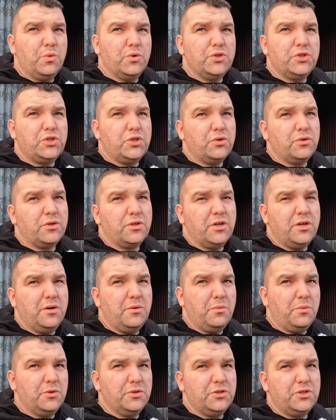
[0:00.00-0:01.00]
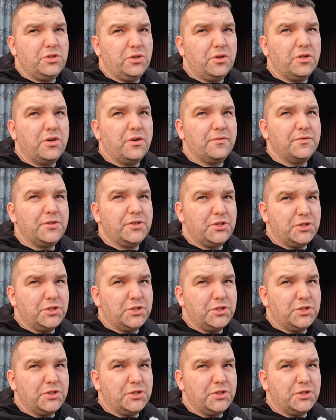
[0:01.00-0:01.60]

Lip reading: one chunk of the